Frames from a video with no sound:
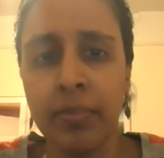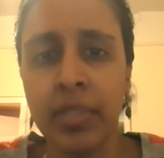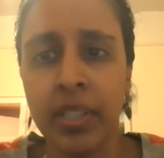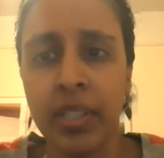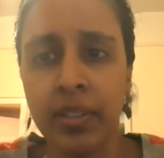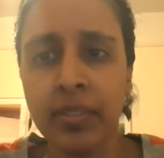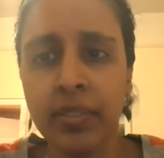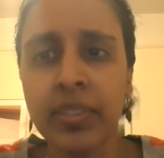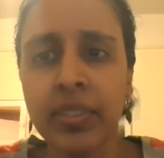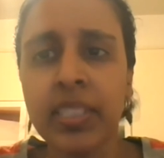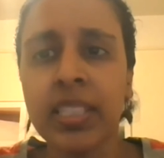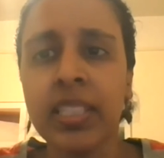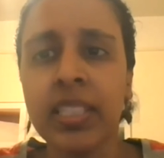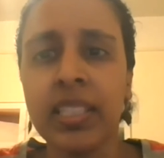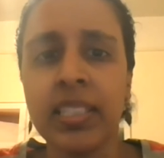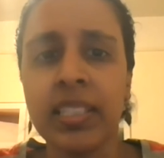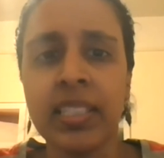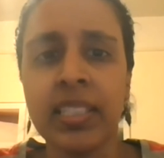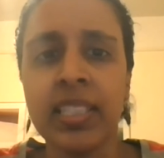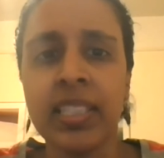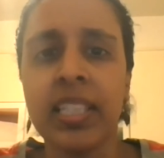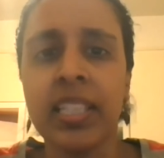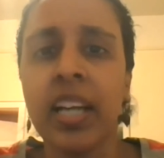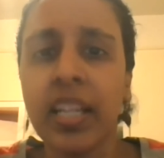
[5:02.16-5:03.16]
years
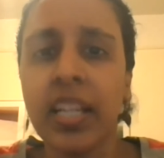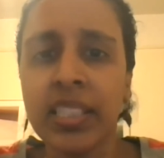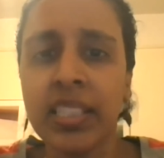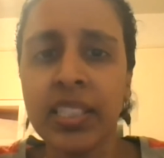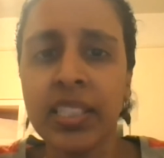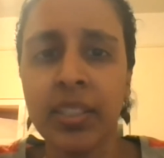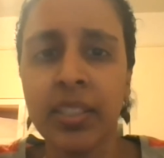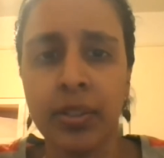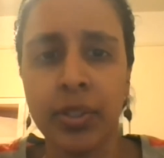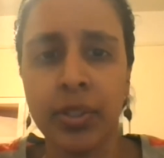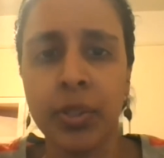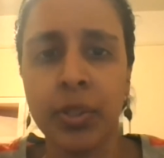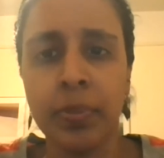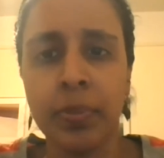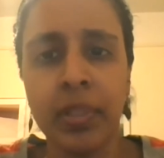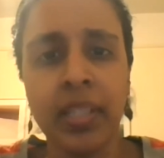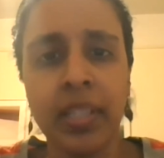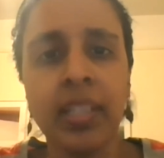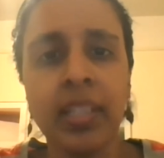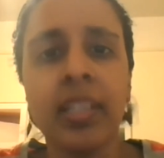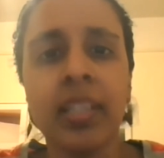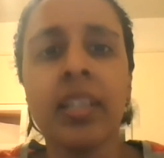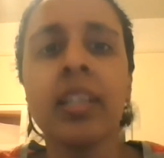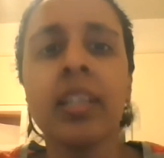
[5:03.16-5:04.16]
is the
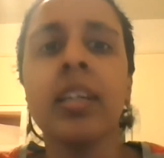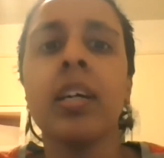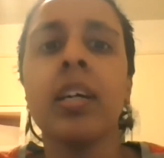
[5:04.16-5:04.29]
ICR2P,